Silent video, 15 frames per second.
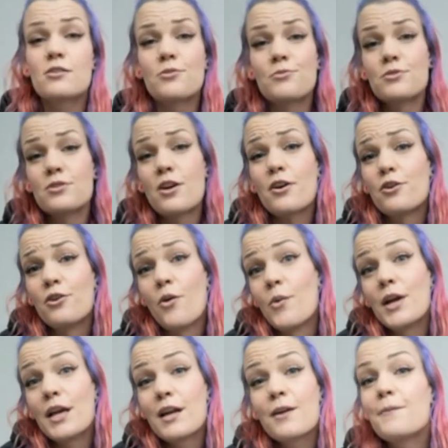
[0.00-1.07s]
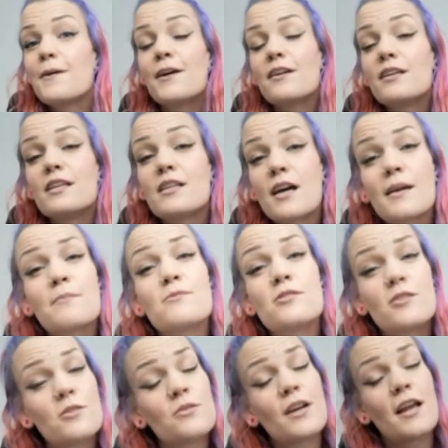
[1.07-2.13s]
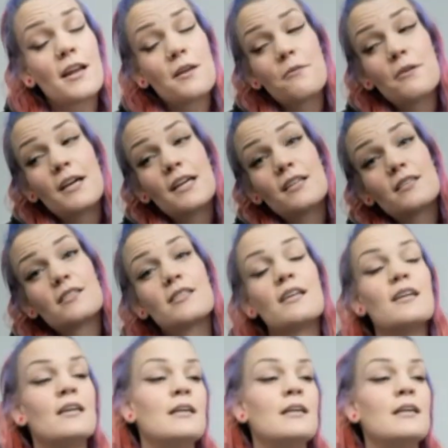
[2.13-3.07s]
so it's not going anywhere anytime soon anyways.